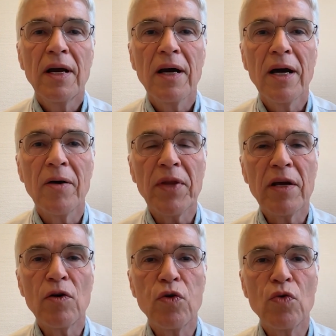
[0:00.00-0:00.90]

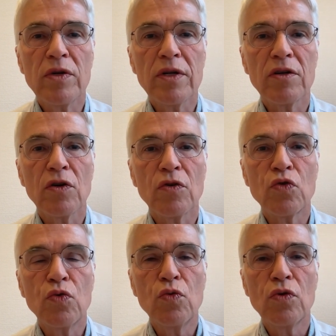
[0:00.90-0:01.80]
included
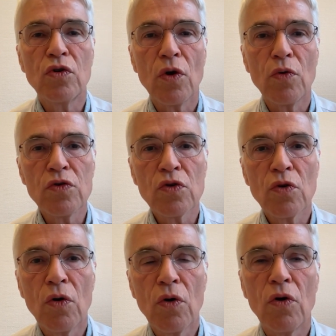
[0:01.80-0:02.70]
2 dose
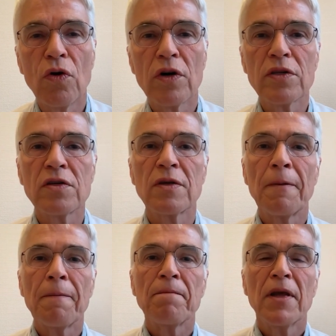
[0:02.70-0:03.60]
cohorts.
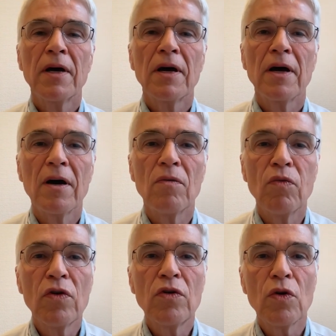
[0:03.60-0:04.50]

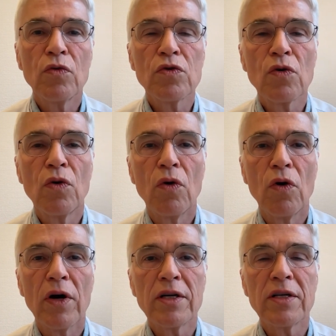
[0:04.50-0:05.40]
One dose
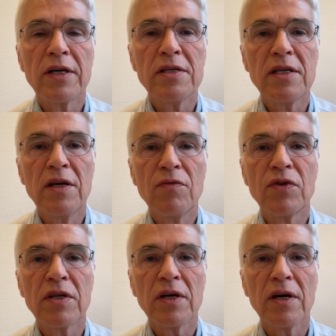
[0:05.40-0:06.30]
cohort
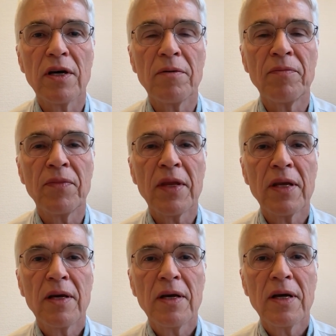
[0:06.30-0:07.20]
received
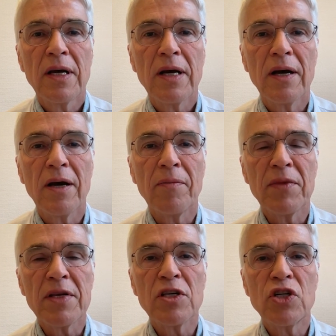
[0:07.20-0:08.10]

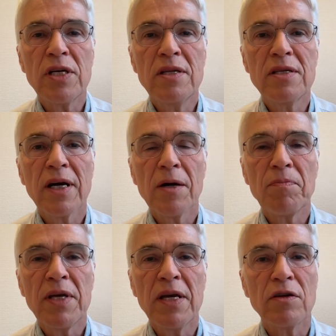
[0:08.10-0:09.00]
the gene
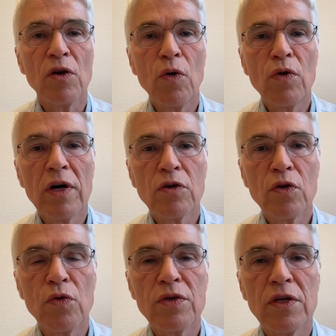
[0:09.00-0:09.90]
therapy at a lower
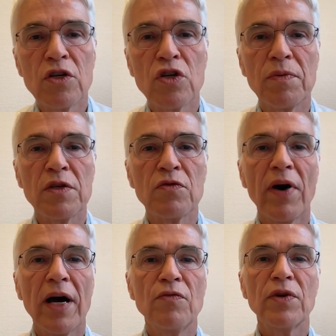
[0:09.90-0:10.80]
dosage with
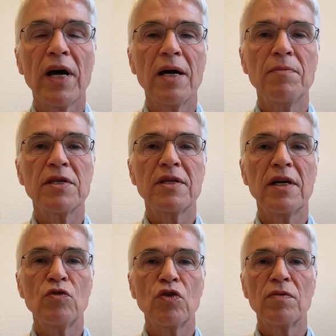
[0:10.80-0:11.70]
5 times
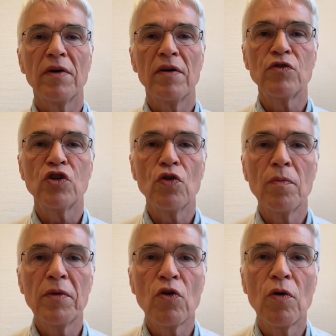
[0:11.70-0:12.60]
10 to 12
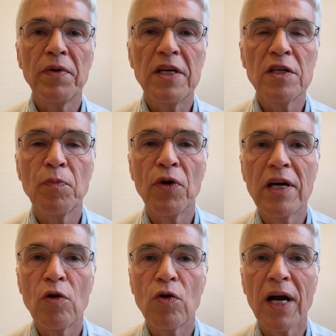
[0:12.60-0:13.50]
genomic copies per
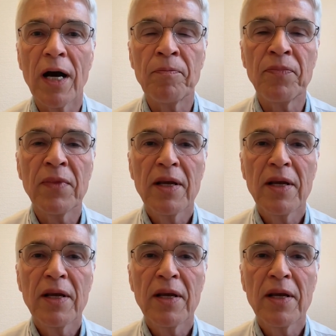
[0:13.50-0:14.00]
kilogram.